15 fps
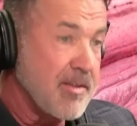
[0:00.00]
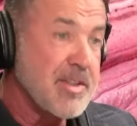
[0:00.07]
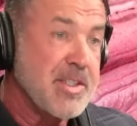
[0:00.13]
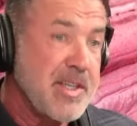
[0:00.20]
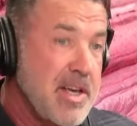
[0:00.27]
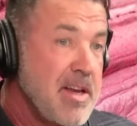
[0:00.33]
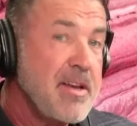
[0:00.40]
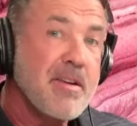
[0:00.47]

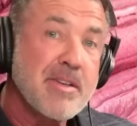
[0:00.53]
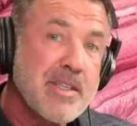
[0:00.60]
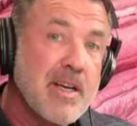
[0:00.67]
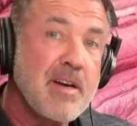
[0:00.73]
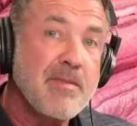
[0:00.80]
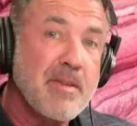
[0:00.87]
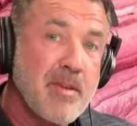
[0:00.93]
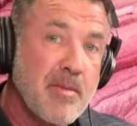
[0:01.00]
seeing
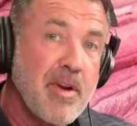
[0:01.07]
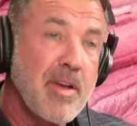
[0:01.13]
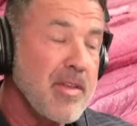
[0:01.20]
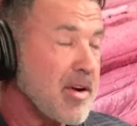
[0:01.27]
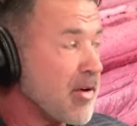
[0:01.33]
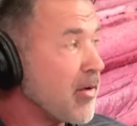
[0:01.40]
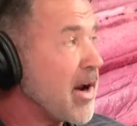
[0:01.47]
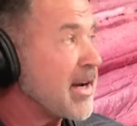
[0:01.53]
yourself in
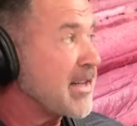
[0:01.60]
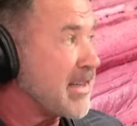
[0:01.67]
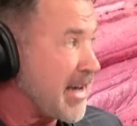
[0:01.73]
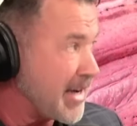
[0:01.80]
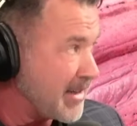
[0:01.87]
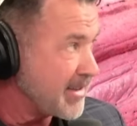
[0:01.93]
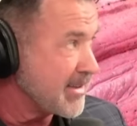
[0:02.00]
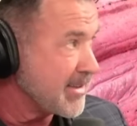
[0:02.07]
the correct
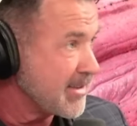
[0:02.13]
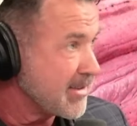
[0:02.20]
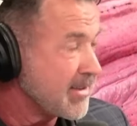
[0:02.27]
light.